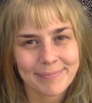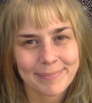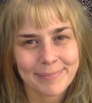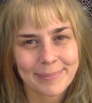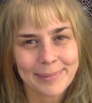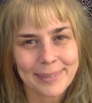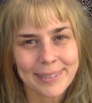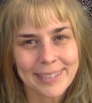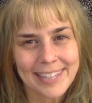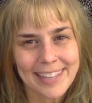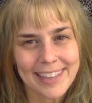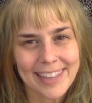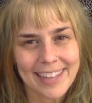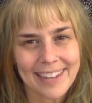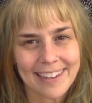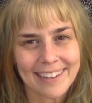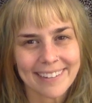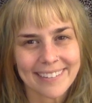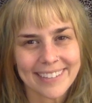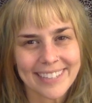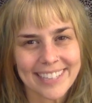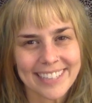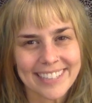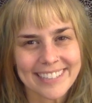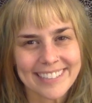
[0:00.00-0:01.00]
Breathe
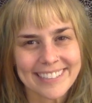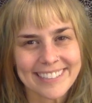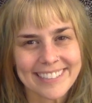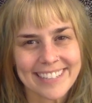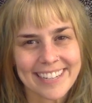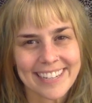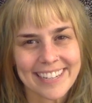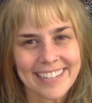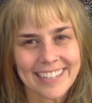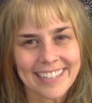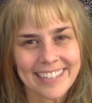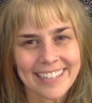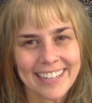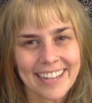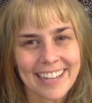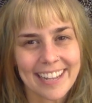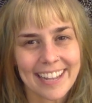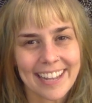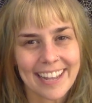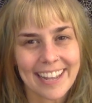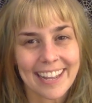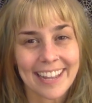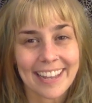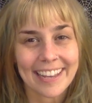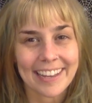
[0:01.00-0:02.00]
out and say,
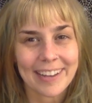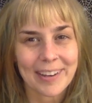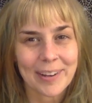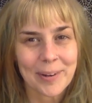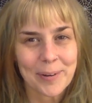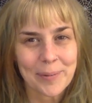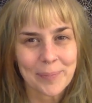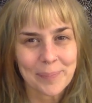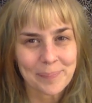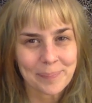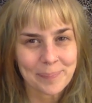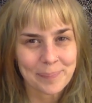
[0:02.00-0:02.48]
am.